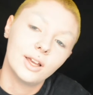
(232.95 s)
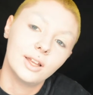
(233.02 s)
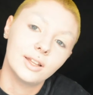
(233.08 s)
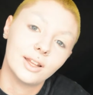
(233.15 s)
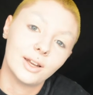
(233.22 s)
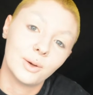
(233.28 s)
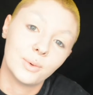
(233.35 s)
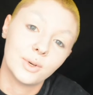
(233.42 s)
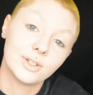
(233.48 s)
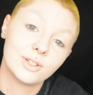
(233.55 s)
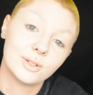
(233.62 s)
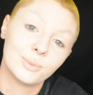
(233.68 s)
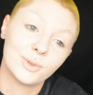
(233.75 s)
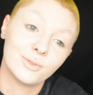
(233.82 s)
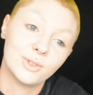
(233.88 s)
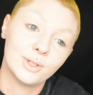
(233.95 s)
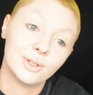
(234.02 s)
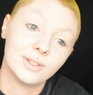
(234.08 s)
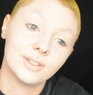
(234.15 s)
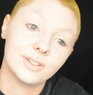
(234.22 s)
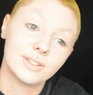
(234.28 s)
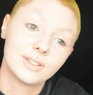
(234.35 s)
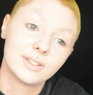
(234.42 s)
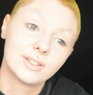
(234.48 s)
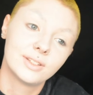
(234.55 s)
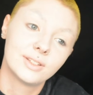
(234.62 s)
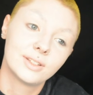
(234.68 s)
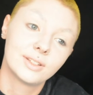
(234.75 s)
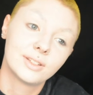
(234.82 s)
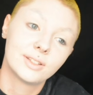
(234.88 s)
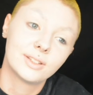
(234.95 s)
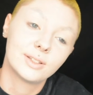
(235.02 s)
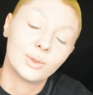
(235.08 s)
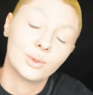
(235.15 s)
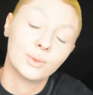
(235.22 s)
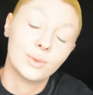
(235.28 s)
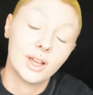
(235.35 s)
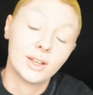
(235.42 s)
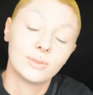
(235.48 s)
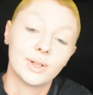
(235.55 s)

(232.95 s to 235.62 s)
and then I watched some reviews and